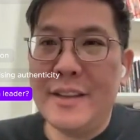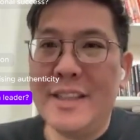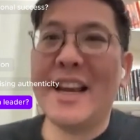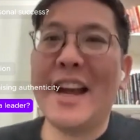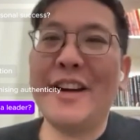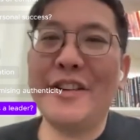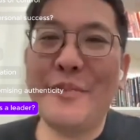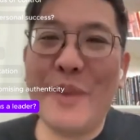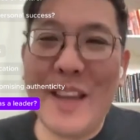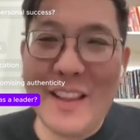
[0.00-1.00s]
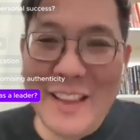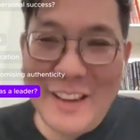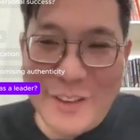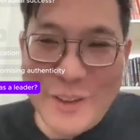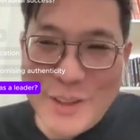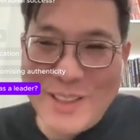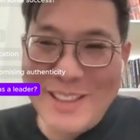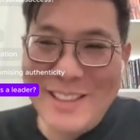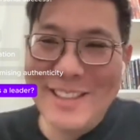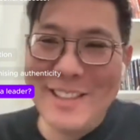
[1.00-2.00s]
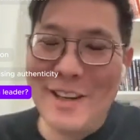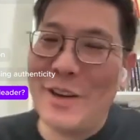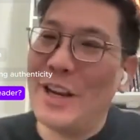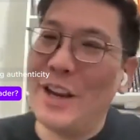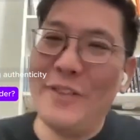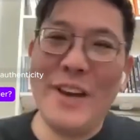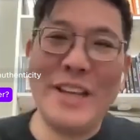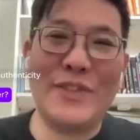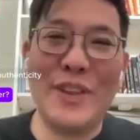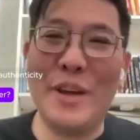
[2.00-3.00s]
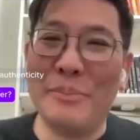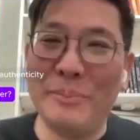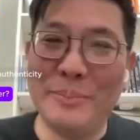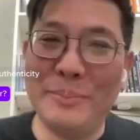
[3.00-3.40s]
desire to be leaders, any advice for them?